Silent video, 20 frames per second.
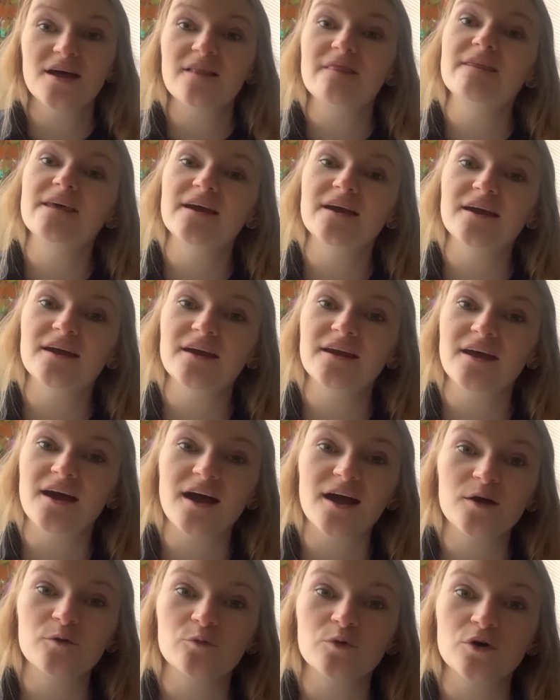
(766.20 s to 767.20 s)
then
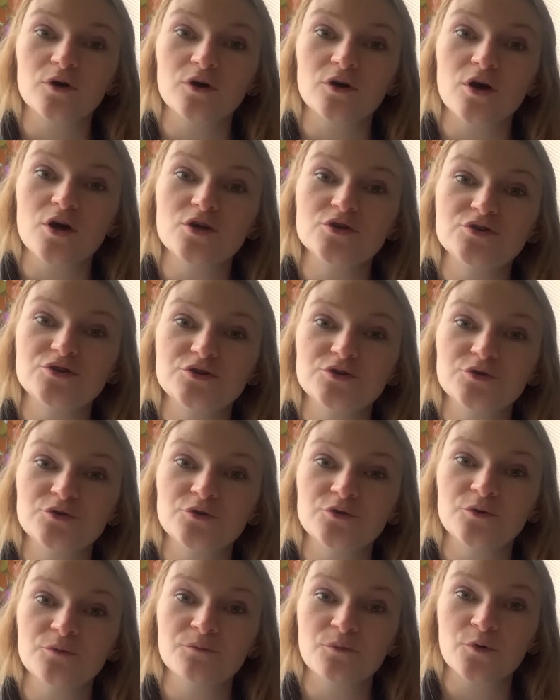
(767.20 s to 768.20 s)
I will
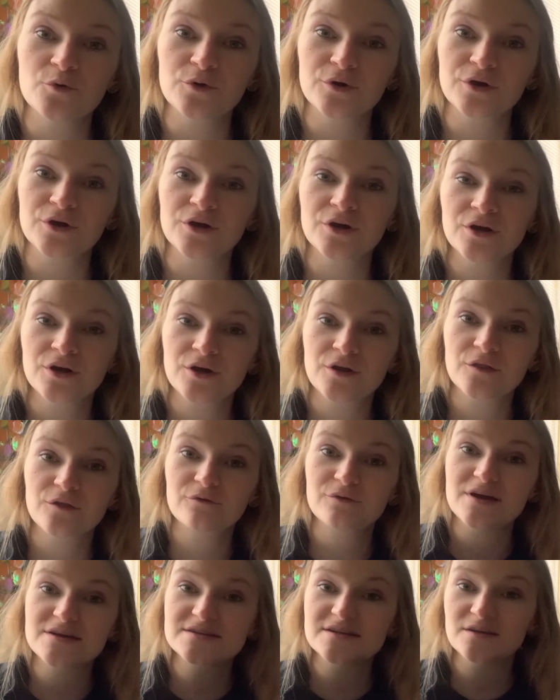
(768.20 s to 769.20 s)
do more the
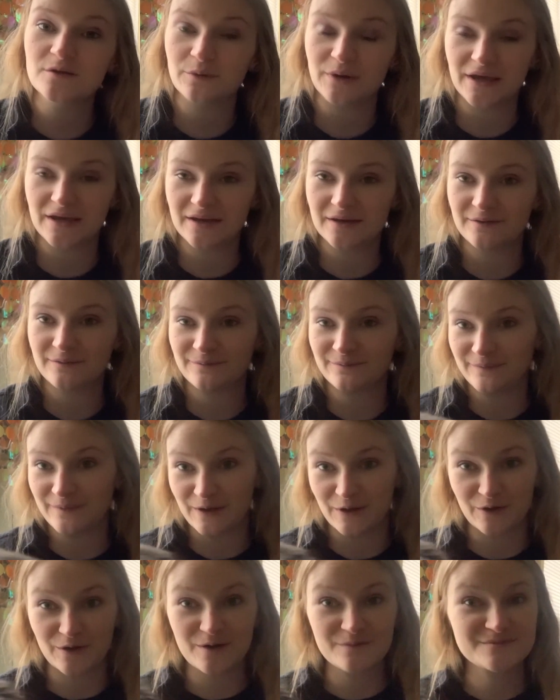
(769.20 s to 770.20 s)
rest of the week.
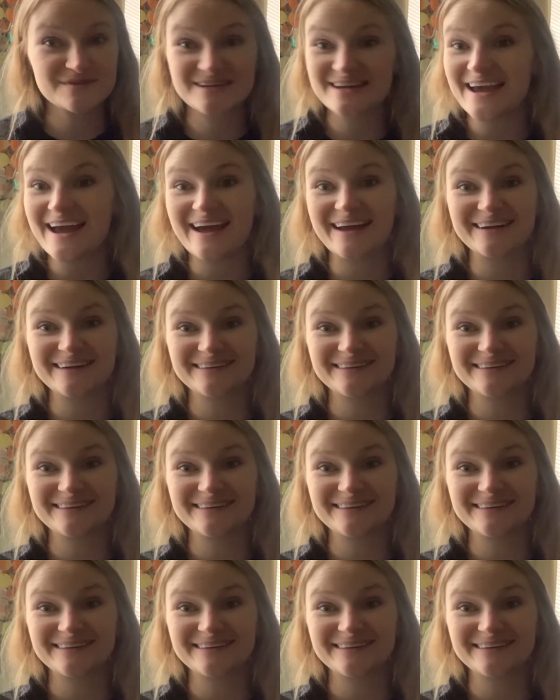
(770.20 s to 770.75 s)
Here comes the cat.